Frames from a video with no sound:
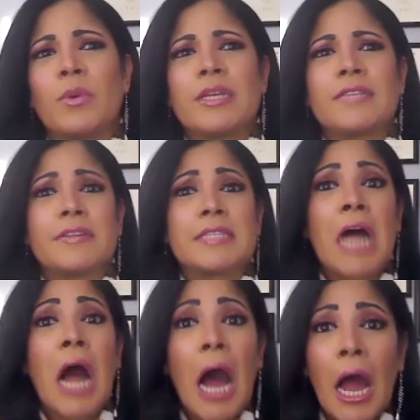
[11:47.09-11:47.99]
waste of
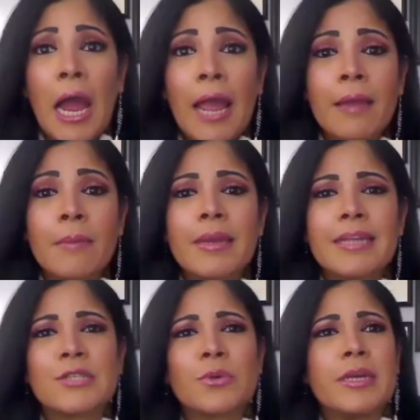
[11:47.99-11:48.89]
time.
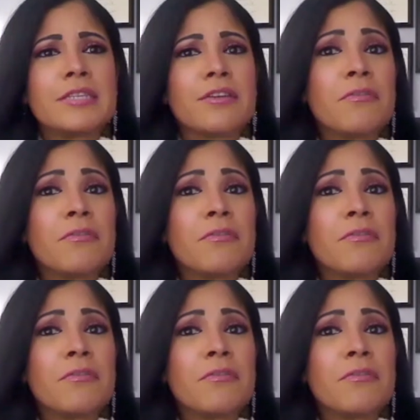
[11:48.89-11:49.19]
It's a waste of